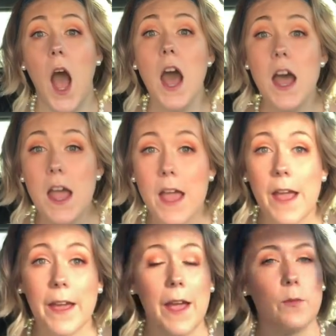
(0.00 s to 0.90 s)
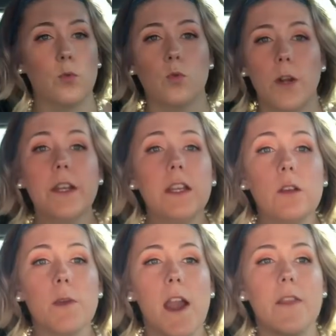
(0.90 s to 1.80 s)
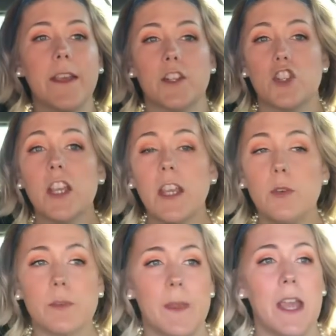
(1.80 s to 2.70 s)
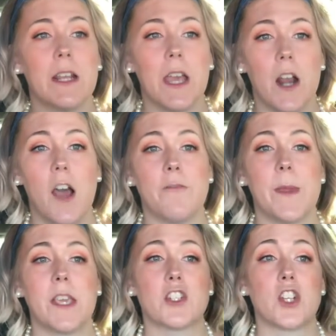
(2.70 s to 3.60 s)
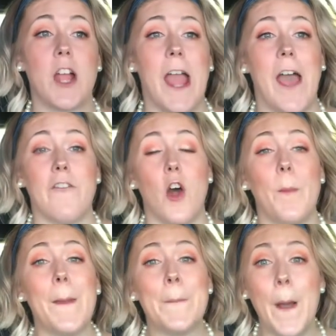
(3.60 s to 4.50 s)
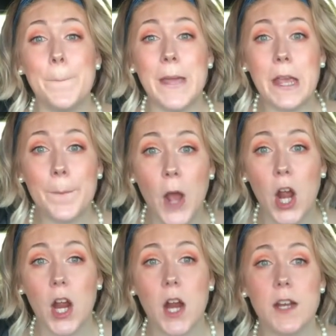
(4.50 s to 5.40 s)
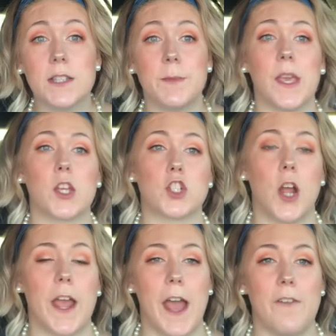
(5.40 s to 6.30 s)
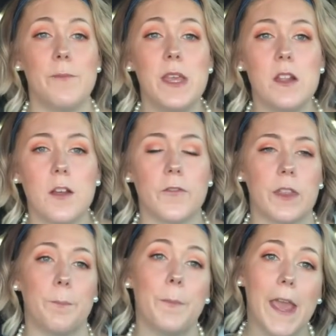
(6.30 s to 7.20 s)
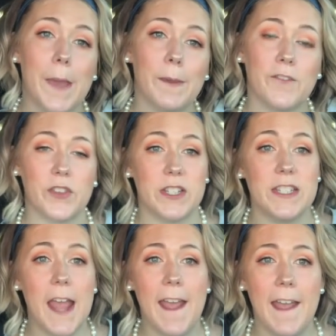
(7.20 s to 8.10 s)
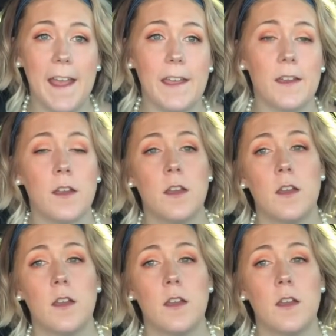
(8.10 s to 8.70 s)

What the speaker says: I am running around like a chicken with my head cut off, making sure I have all my pumping parts, making sure I have milk for the baby for the day.